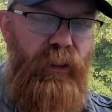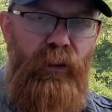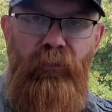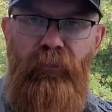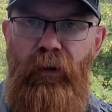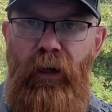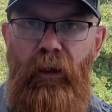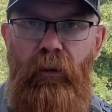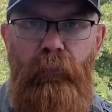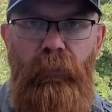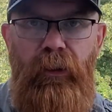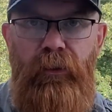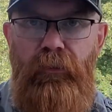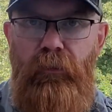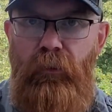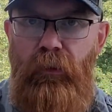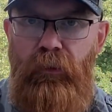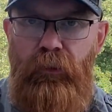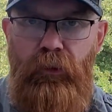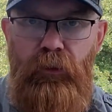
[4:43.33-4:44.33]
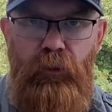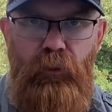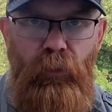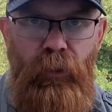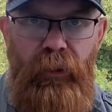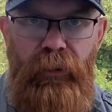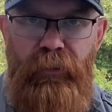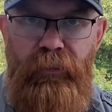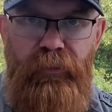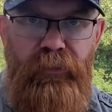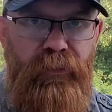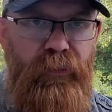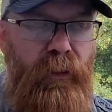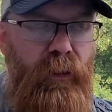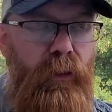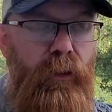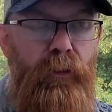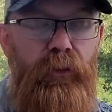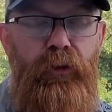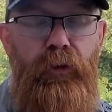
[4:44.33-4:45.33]
environmental constraints.
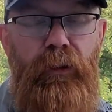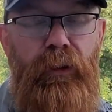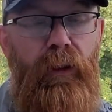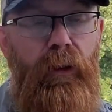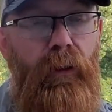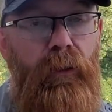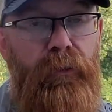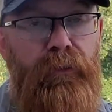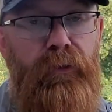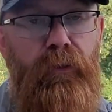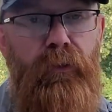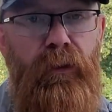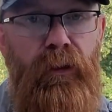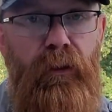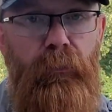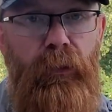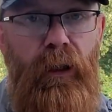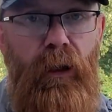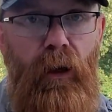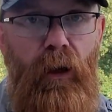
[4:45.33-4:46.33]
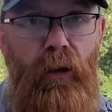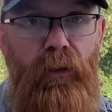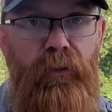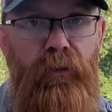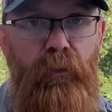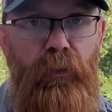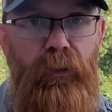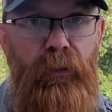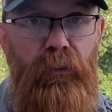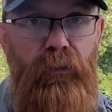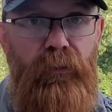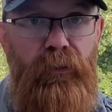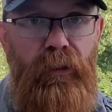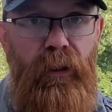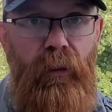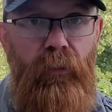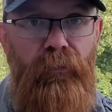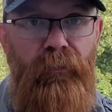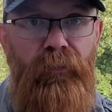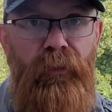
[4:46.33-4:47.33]
You also need to be honest with
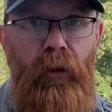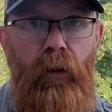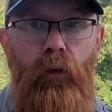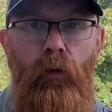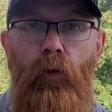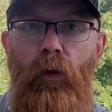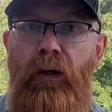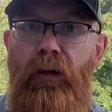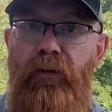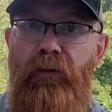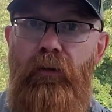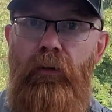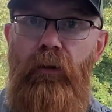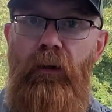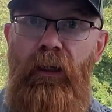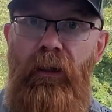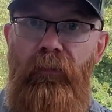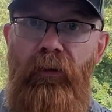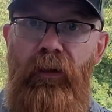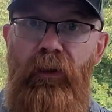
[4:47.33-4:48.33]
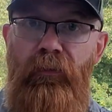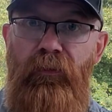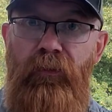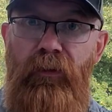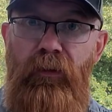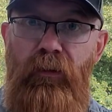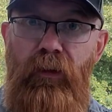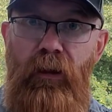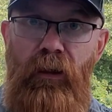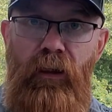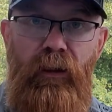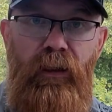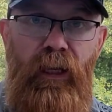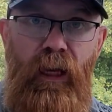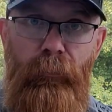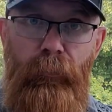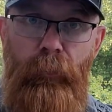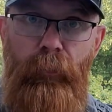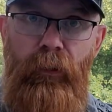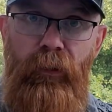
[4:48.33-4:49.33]
yourself. What is your level of uh,
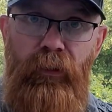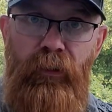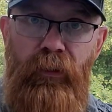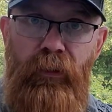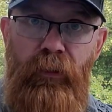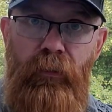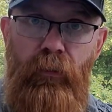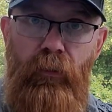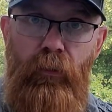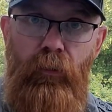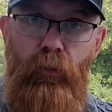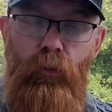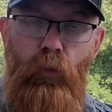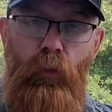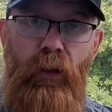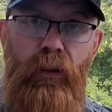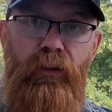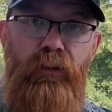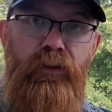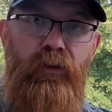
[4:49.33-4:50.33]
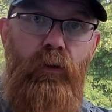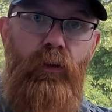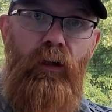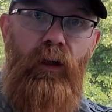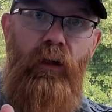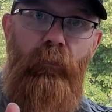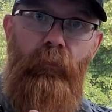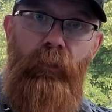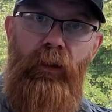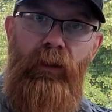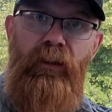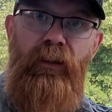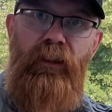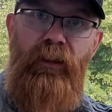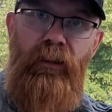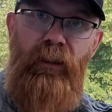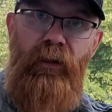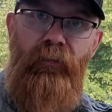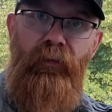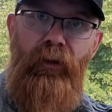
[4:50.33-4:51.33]
capability? What is your
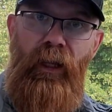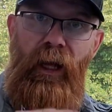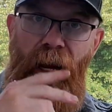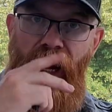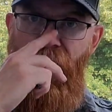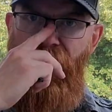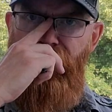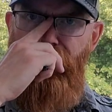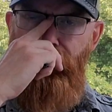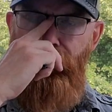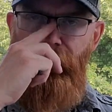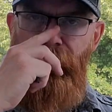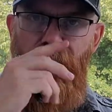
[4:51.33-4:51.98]
ability level at?